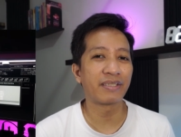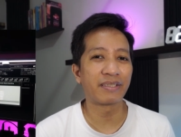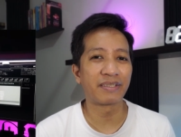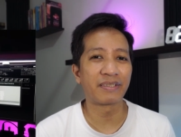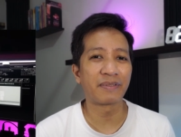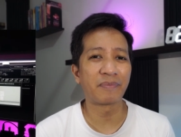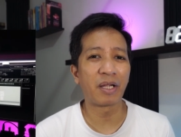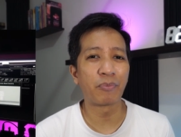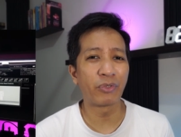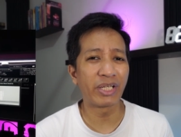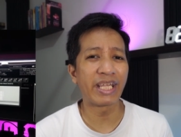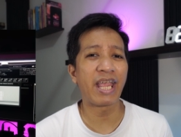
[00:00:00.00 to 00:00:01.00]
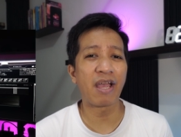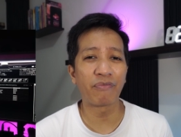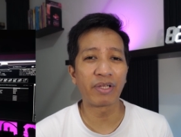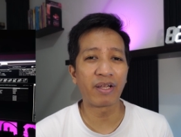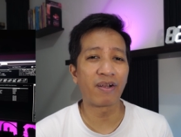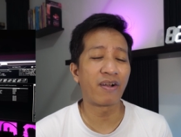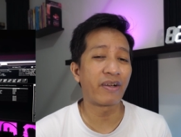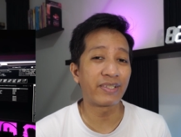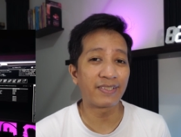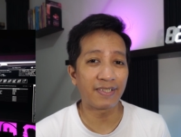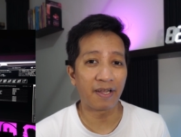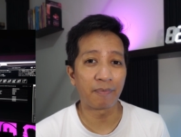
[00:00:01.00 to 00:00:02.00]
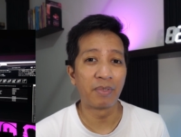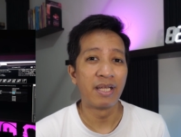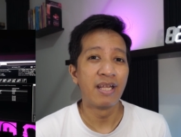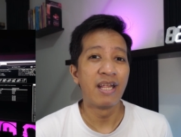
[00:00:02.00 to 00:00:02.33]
uh, I'm really having a hard time